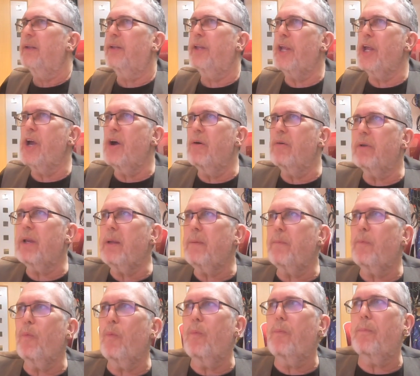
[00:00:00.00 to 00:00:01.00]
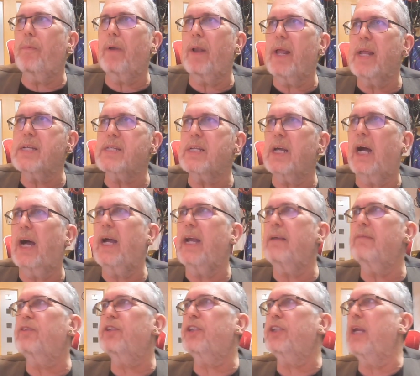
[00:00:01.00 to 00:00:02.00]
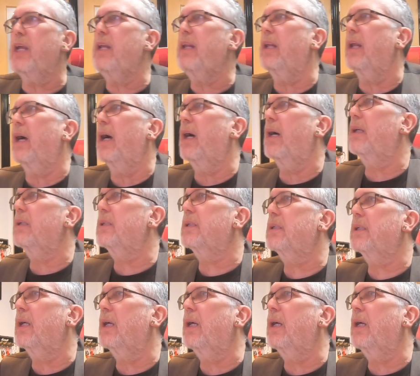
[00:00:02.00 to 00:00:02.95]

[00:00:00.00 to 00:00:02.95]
The only place that I have seen that